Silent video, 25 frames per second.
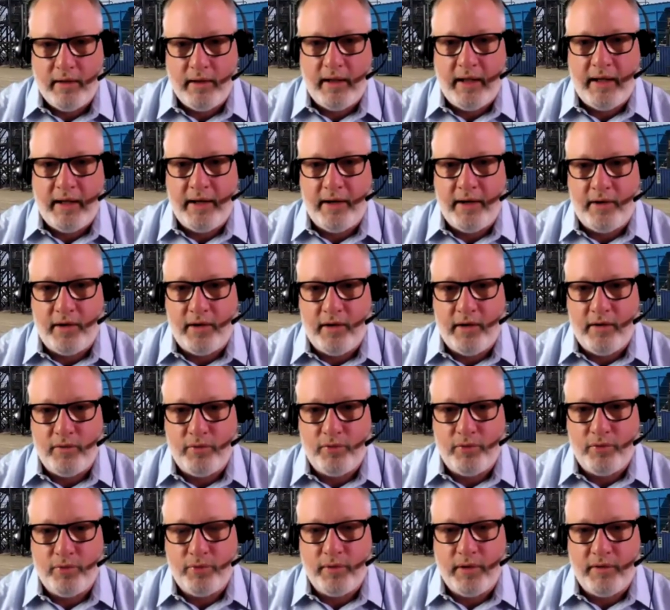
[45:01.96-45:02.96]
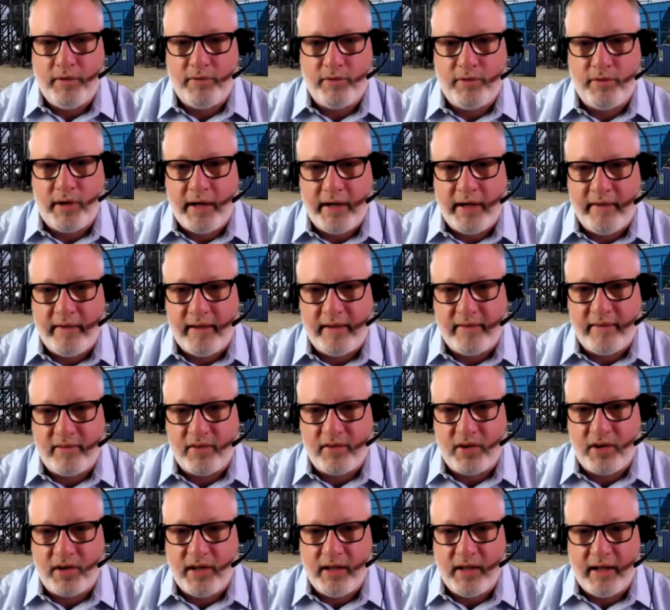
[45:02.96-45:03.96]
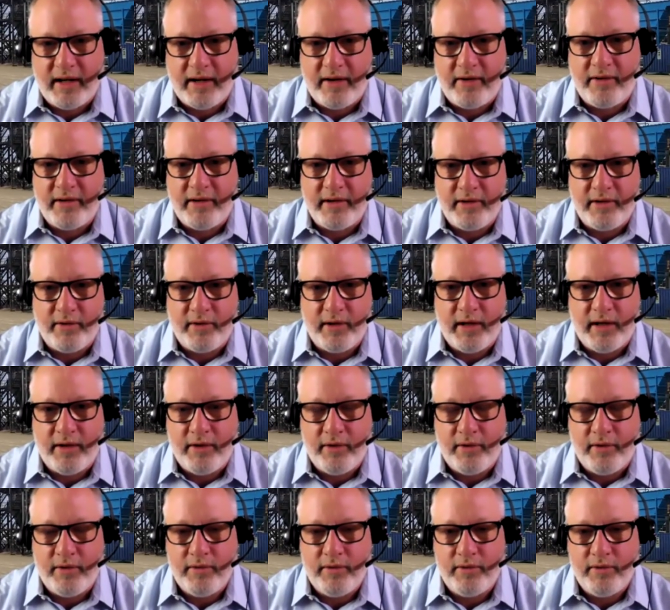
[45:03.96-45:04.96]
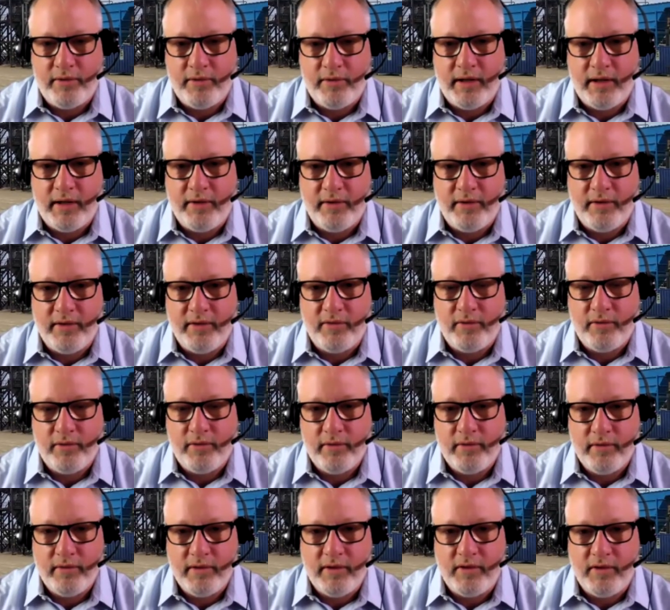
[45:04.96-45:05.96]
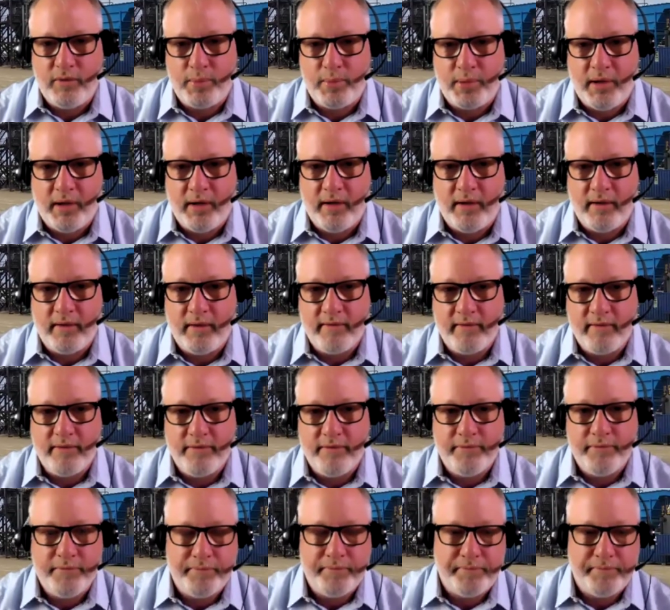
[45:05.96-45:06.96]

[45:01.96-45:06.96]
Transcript: layer of creating that circularity around these products.